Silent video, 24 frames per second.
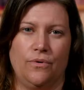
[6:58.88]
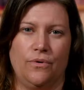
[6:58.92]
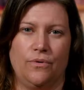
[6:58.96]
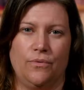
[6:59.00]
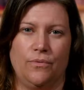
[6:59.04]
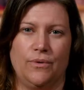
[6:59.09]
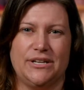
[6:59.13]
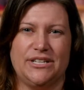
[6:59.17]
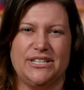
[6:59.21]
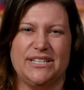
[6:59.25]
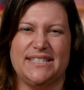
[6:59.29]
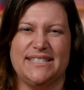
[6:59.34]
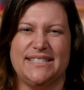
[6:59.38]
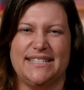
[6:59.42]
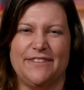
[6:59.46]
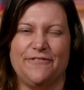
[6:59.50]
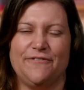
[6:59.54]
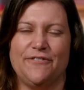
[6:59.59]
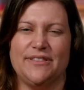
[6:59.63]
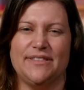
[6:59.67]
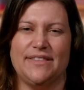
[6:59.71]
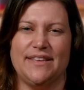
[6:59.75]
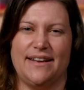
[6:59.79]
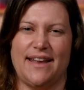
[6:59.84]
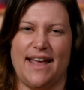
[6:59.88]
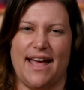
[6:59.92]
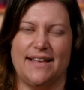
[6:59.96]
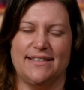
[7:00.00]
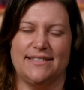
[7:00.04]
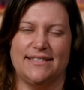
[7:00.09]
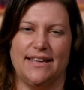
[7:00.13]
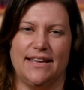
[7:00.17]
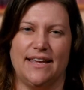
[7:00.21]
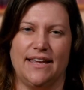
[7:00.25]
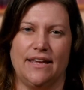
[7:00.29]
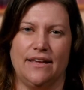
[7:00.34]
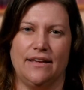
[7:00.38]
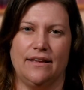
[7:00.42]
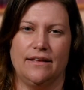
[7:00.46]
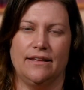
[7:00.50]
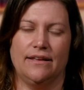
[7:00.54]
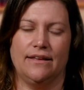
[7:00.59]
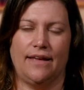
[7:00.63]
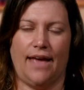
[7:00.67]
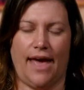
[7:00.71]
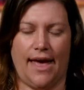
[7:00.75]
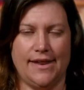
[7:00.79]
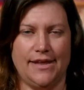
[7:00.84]
which is different than asking
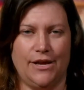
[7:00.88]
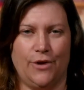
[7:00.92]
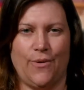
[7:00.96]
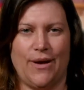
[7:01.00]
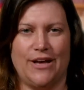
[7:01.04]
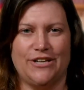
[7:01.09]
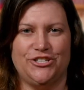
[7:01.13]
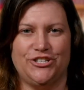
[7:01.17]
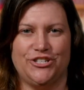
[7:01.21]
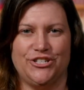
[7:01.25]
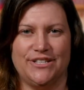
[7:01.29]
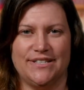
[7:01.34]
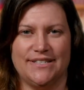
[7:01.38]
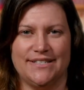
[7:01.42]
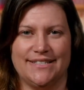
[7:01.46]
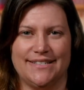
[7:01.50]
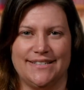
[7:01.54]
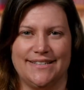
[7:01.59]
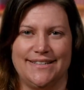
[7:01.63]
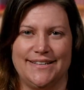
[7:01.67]
"any questions?"